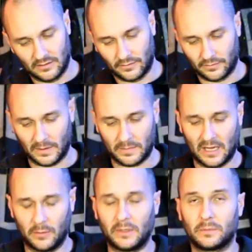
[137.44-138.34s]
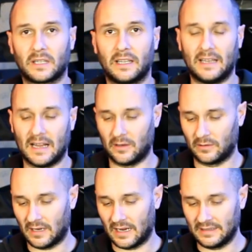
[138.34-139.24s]
Flip the helmet upside
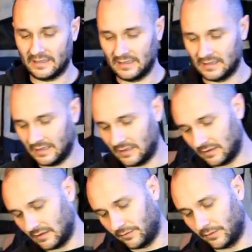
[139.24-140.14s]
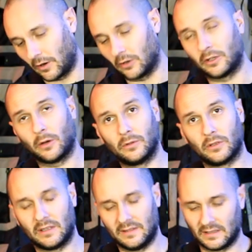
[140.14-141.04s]
down. Ideally, if you've got a donut,
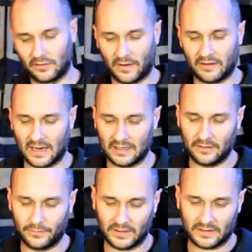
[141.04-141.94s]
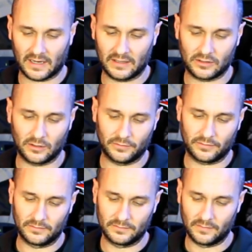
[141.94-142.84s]
these things are very handy for this kind of stuff.
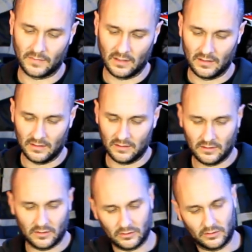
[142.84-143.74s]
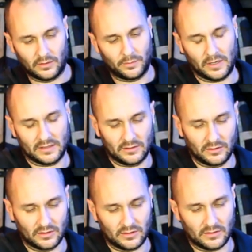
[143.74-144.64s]
Undo the press
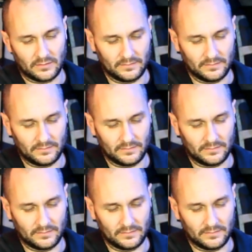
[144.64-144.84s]
studs,